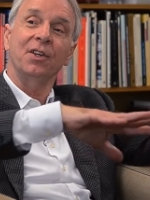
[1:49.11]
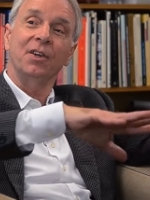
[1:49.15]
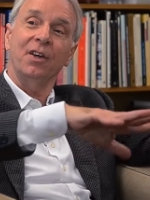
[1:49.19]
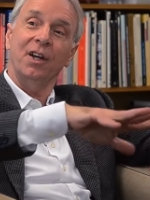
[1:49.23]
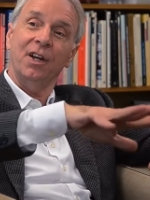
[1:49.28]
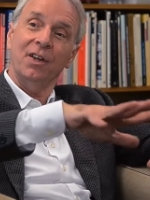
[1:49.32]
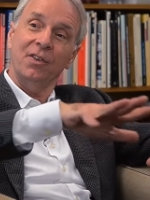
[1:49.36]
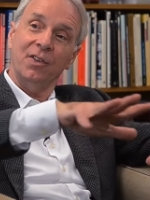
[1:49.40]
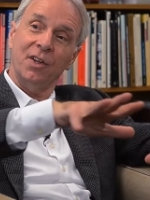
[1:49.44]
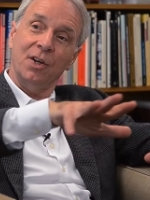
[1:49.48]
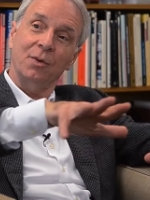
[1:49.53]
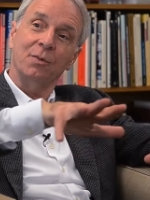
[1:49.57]

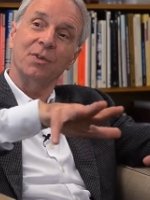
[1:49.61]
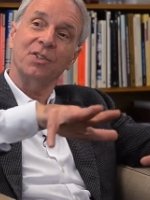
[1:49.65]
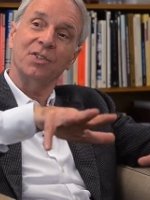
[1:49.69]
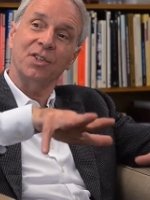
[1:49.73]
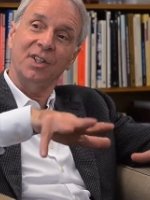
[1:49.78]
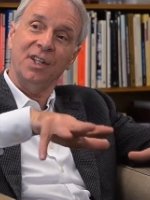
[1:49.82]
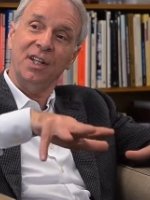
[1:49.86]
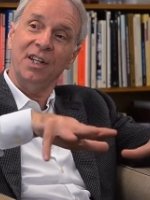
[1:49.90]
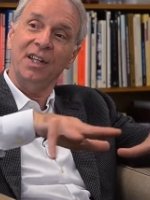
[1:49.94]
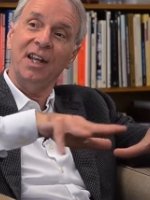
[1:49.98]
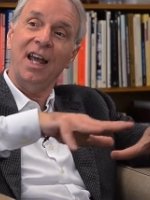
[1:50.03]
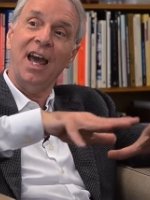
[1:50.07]
and there was an
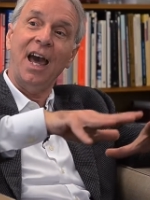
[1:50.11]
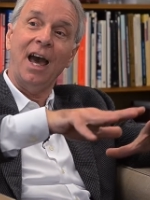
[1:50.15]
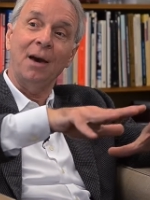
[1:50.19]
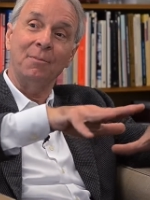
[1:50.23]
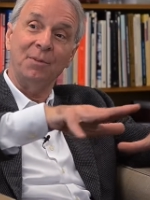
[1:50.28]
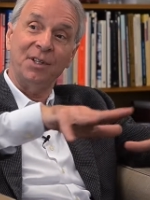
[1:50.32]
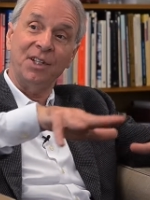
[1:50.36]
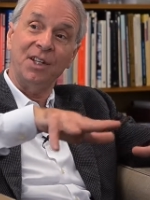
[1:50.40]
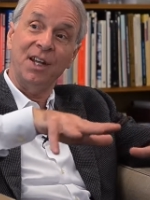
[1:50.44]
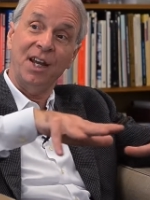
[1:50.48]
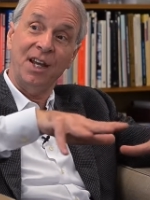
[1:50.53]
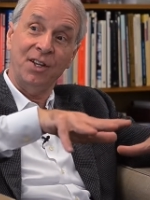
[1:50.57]

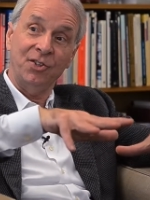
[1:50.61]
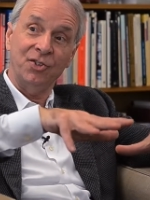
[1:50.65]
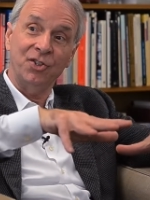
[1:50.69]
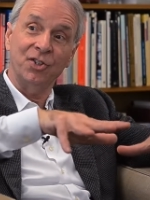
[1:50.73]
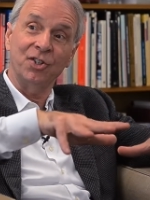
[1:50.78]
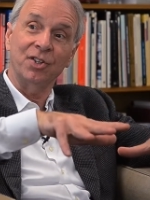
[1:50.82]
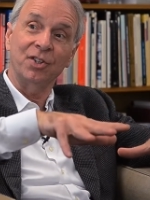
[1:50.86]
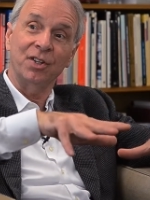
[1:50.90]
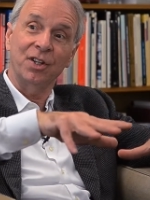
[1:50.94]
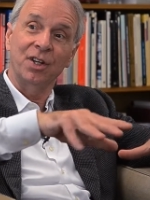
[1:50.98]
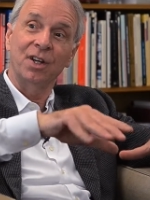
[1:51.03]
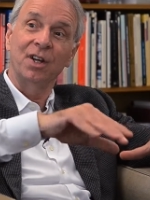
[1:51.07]

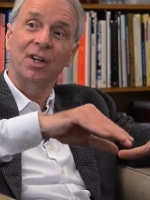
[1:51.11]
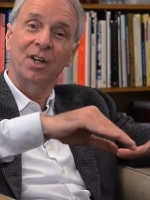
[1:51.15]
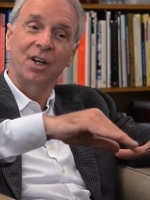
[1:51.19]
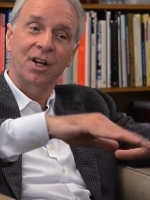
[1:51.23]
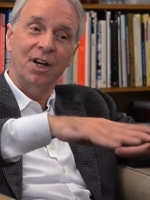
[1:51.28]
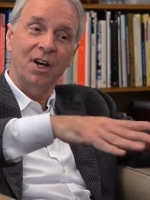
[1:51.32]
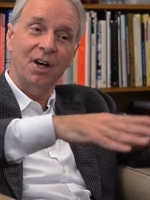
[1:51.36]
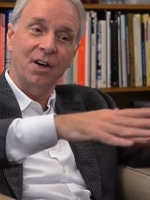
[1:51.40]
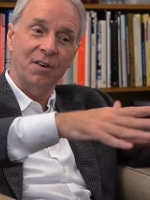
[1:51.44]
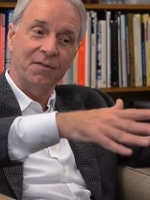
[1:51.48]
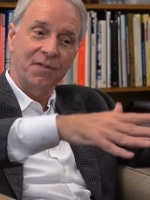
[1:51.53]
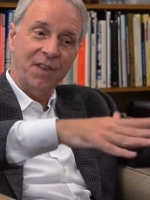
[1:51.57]
inhabitation
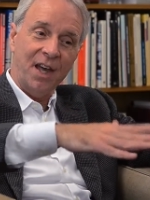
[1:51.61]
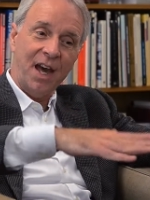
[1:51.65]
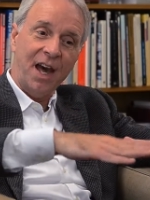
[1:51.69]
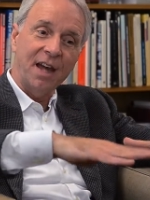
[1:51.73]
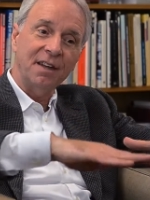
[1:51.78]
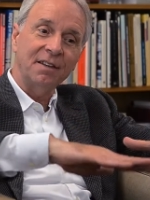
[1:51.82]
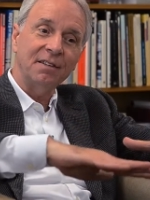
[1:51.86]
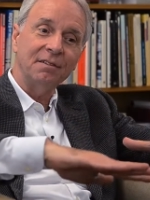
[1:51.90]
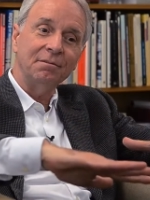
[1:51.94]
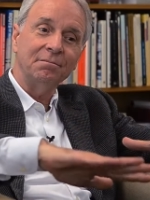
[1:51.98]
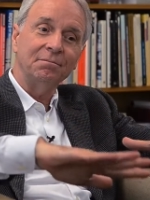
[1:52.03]
of that